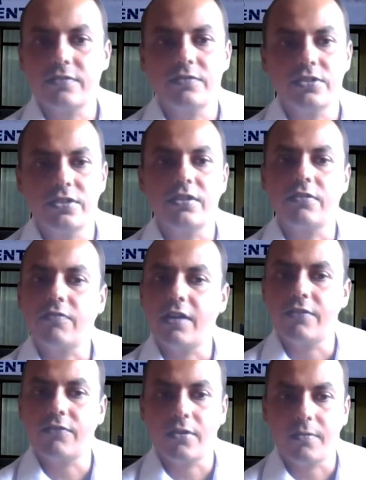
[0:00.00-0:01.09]
there are still
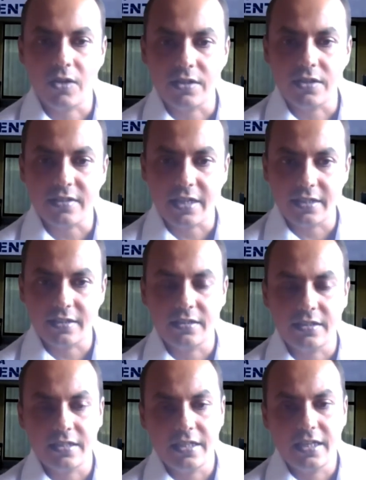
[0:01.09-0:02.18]
efforts which is required from our
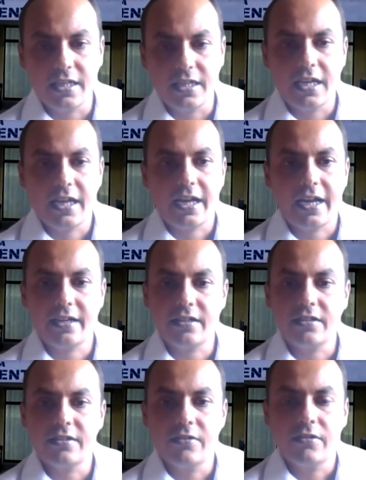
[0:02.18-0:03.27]
side,
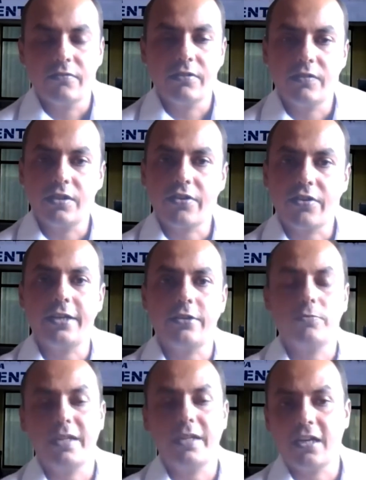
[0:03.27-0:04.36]
and we will try to
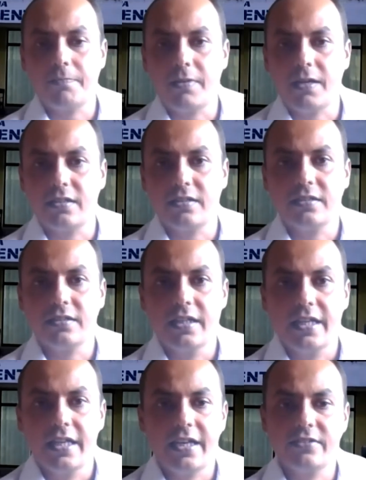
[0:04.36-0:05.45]
play our part
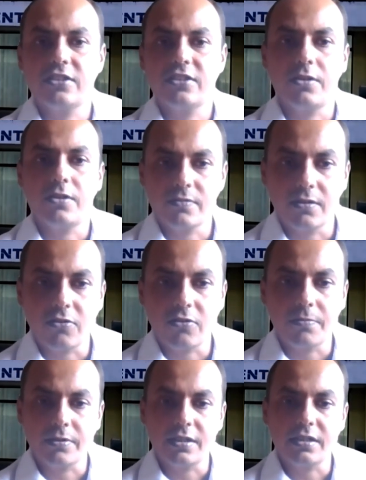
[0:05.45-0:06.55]
as a responsible
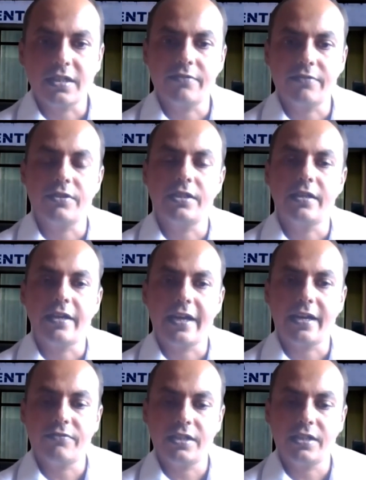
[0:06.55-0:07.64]
corporate, and
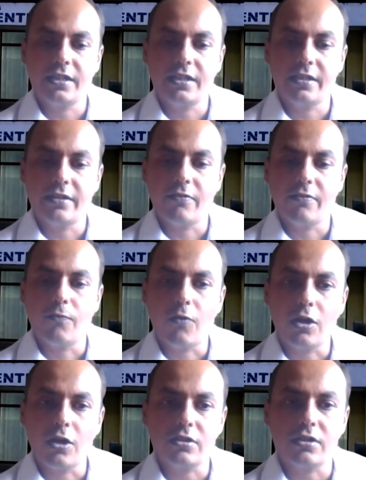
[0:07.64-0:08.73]
we
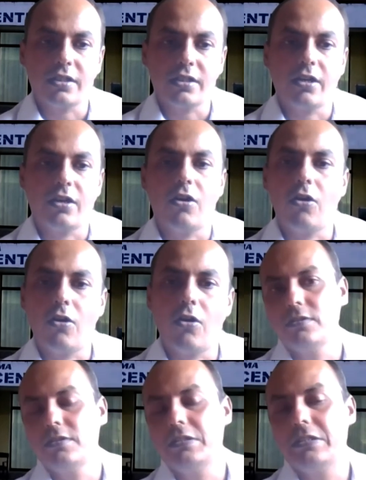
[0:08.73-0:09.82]
want
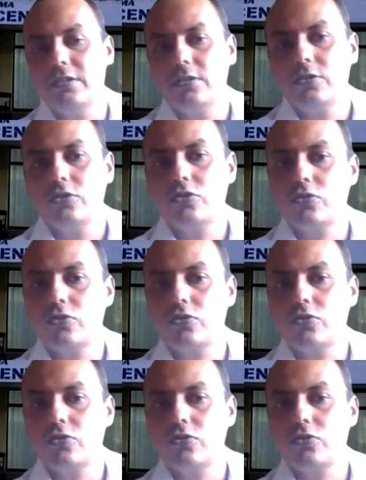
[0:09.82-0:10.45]
all of you